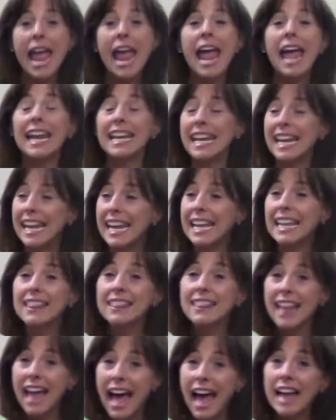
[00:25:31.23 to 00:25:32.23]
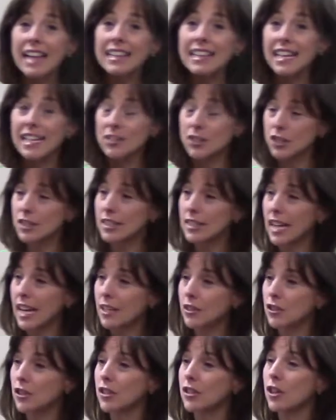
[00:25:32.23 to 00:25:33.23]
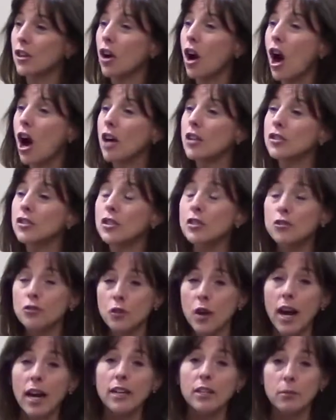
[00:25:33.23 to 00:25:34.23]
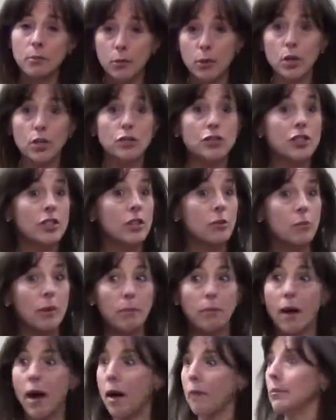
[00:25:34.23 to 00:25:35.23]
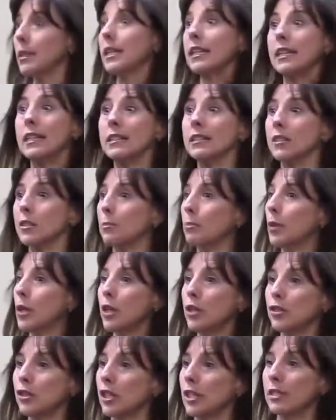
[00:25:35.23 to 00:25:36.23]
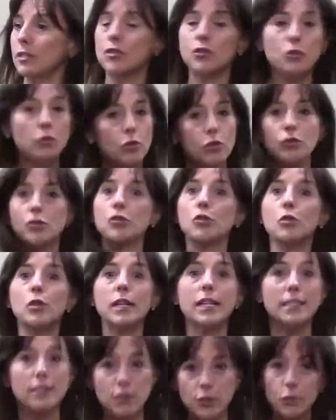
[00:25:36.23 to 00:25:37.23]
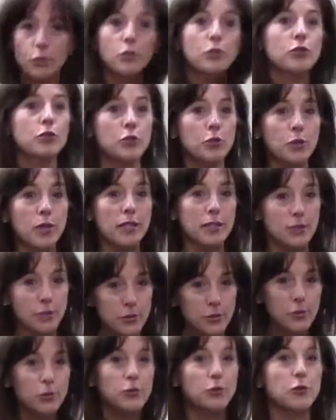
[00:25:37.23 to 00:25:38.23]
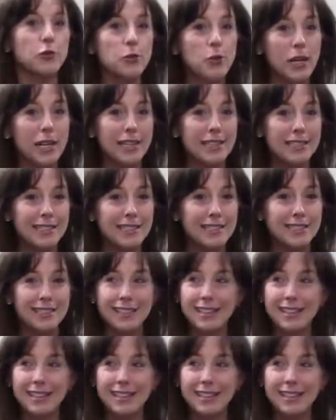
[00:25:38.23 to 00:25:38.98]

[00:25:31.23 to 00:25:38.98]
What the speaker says: And in that legislation, they're also trying to push, and the Republicans are pushing school choice, school choice, school choice.